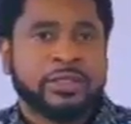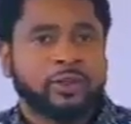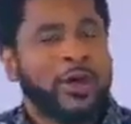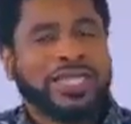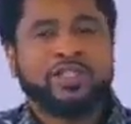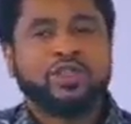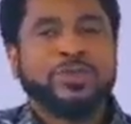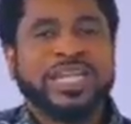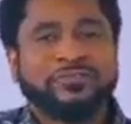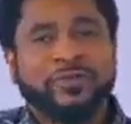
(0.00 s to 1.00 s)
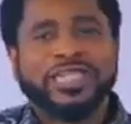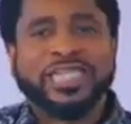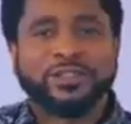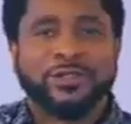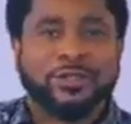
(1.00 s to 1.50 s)
Don't assume that
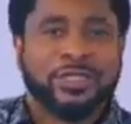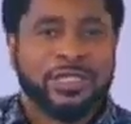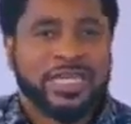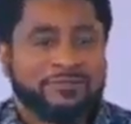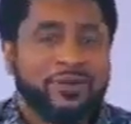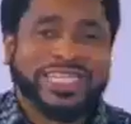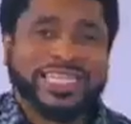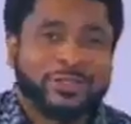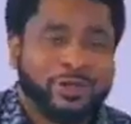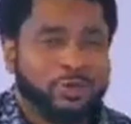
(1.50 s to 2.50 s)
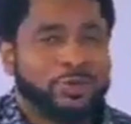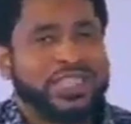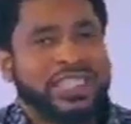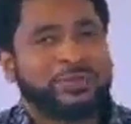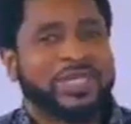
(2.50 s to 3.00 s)
a fornicator will be
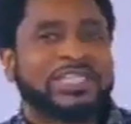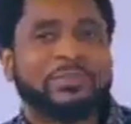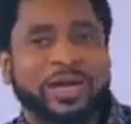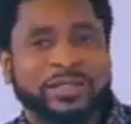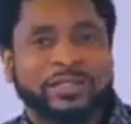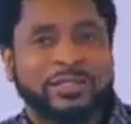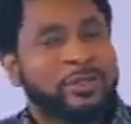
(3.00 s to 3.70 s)
changed when he's married.